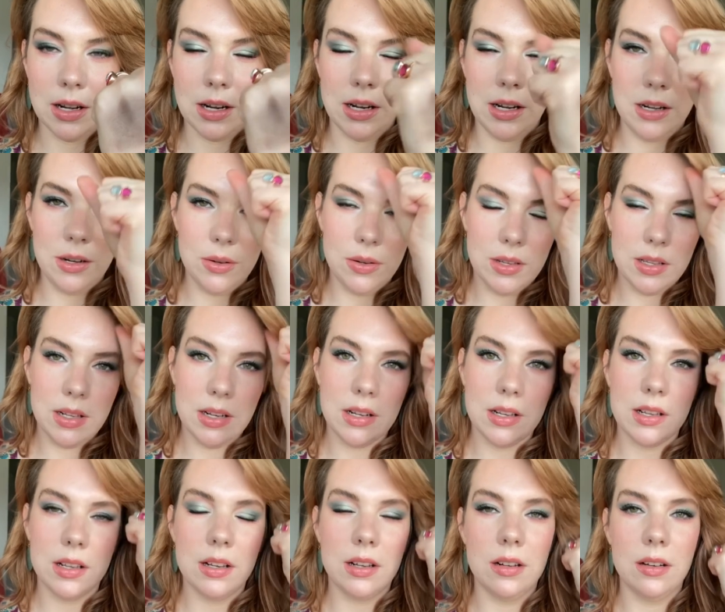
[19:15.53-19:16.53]
I used
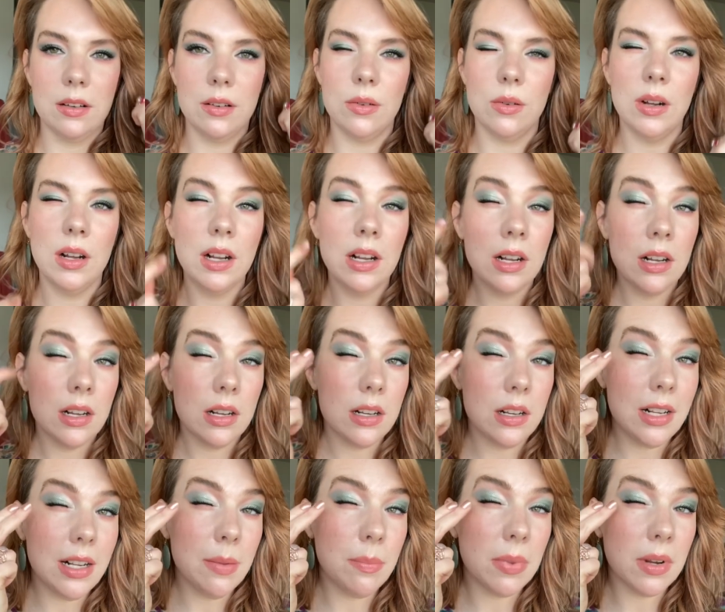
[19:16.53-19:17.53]
this to
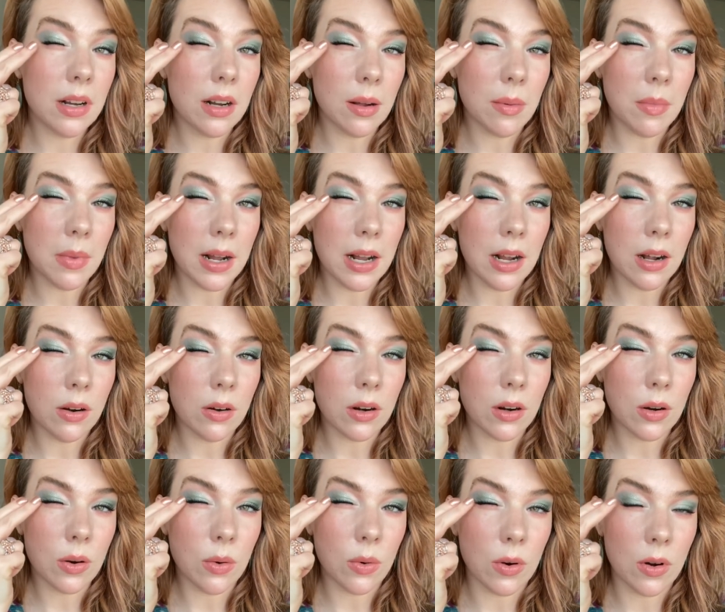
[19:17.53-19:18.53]
deepen up my outer
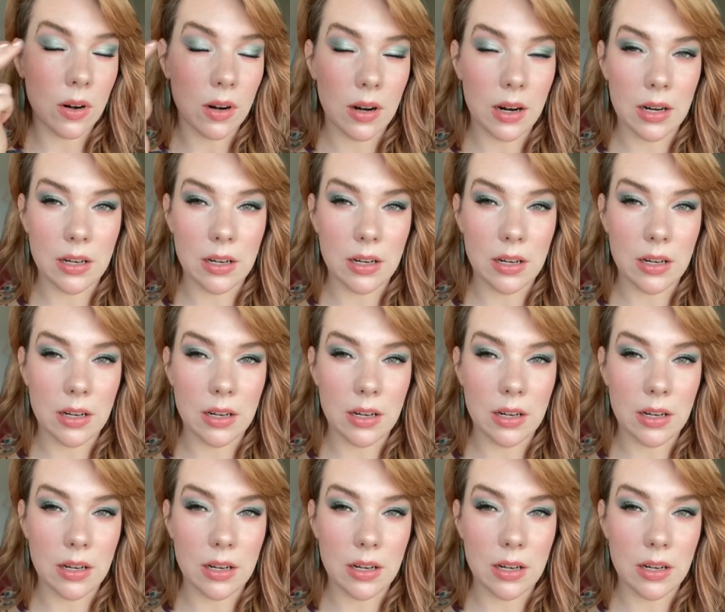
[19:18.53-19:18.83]
corner.